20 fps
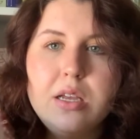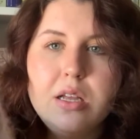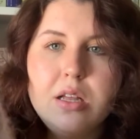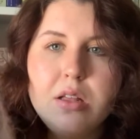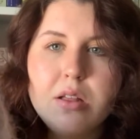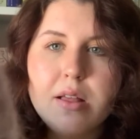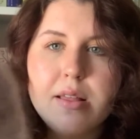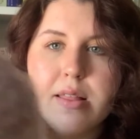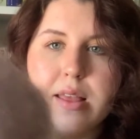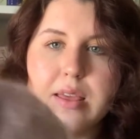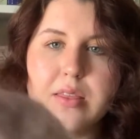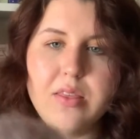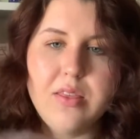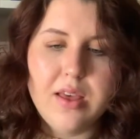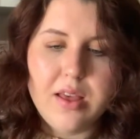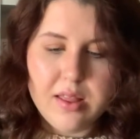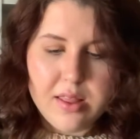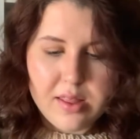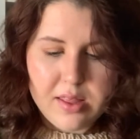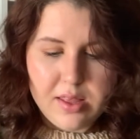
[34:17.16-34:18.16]
Looks like
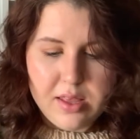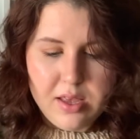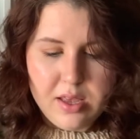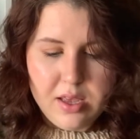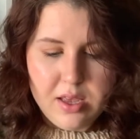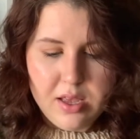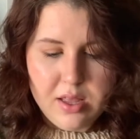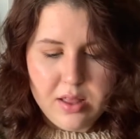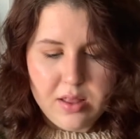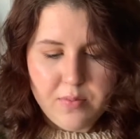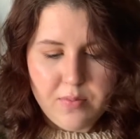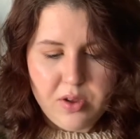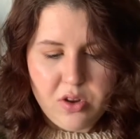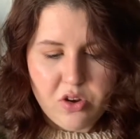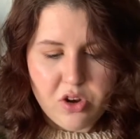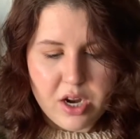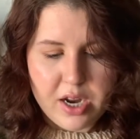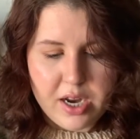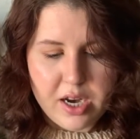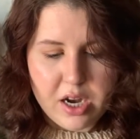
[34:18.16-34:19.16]
this. Let me
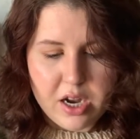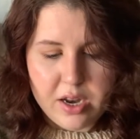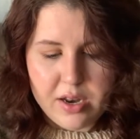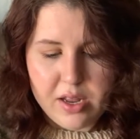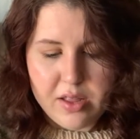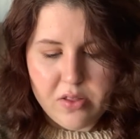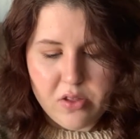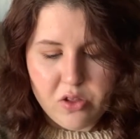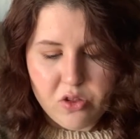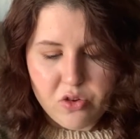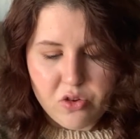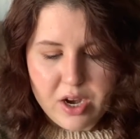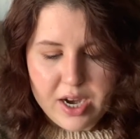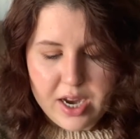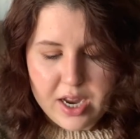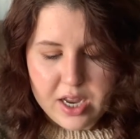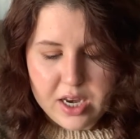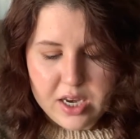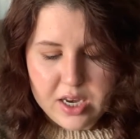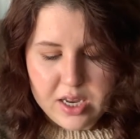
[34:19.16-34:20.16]
try and grab this
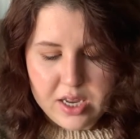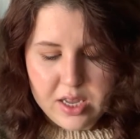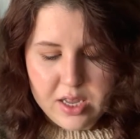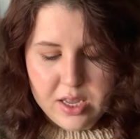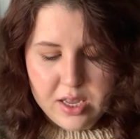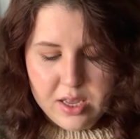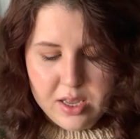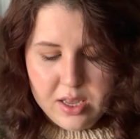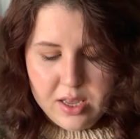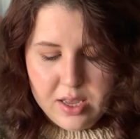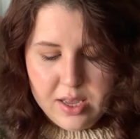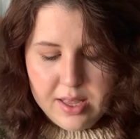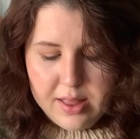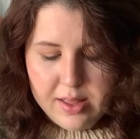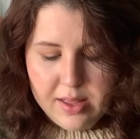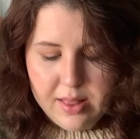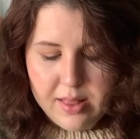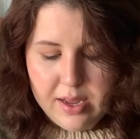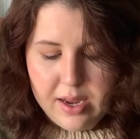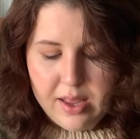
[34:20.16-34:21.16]
strand. It's
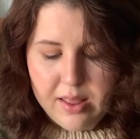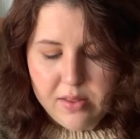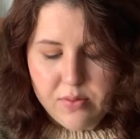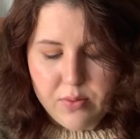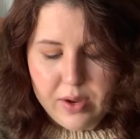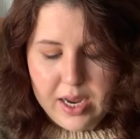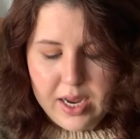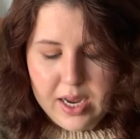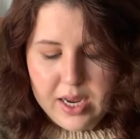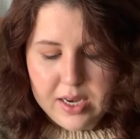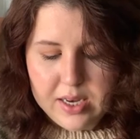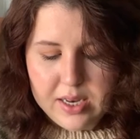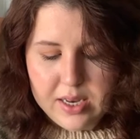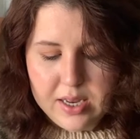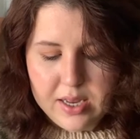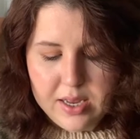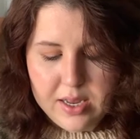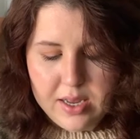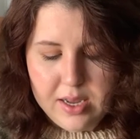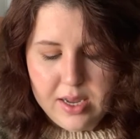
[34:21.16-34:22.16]
a lace weight,
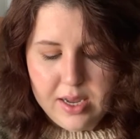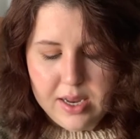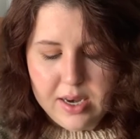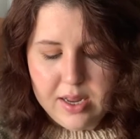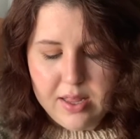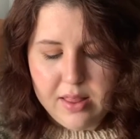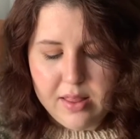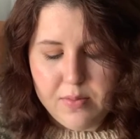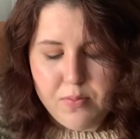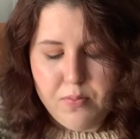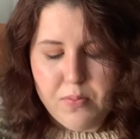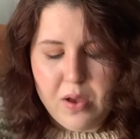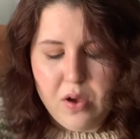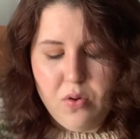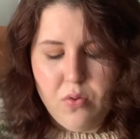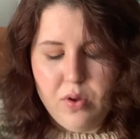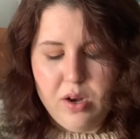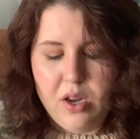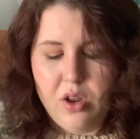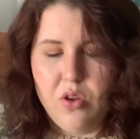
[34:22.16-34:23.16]
and it's
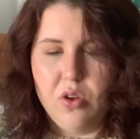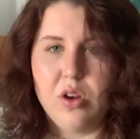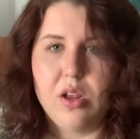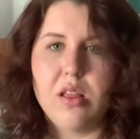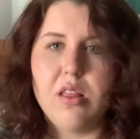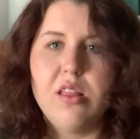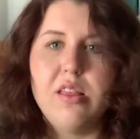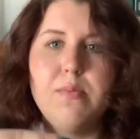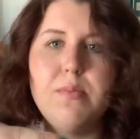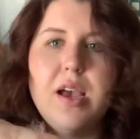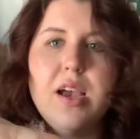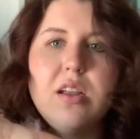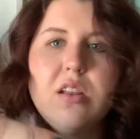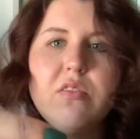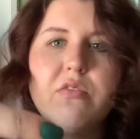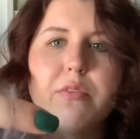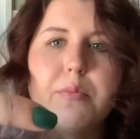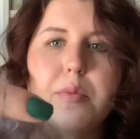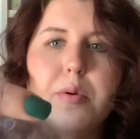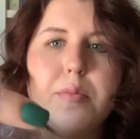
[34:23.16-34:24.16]
about what you'd expect
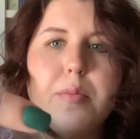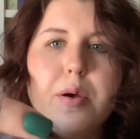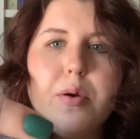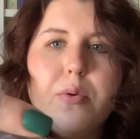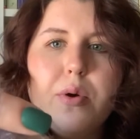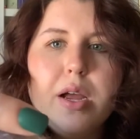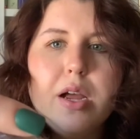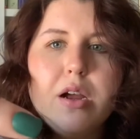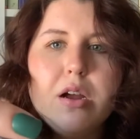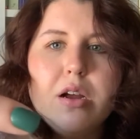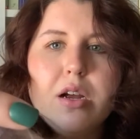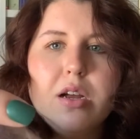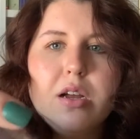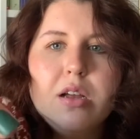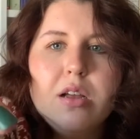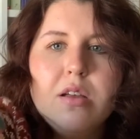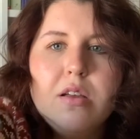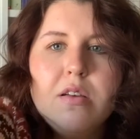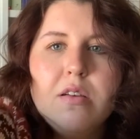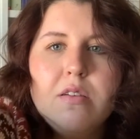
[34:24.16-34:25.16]
from a mohair.
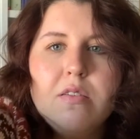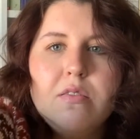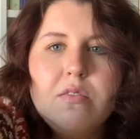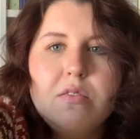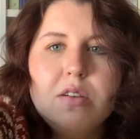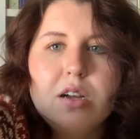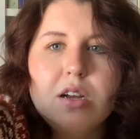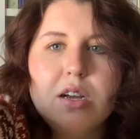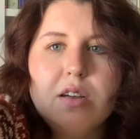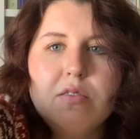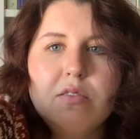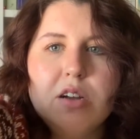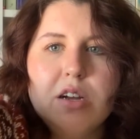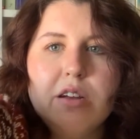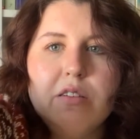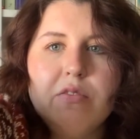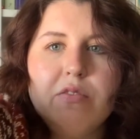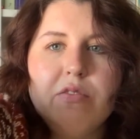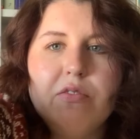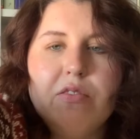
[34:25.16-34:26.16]
Very, very
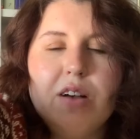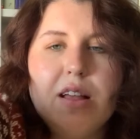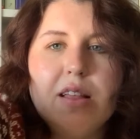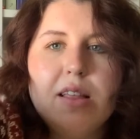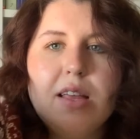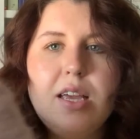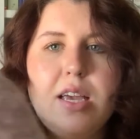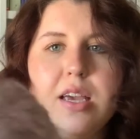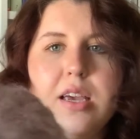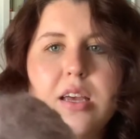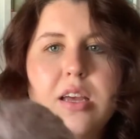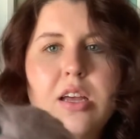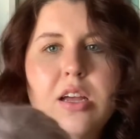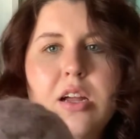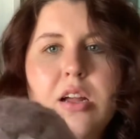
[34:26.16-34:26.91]
fuzzy.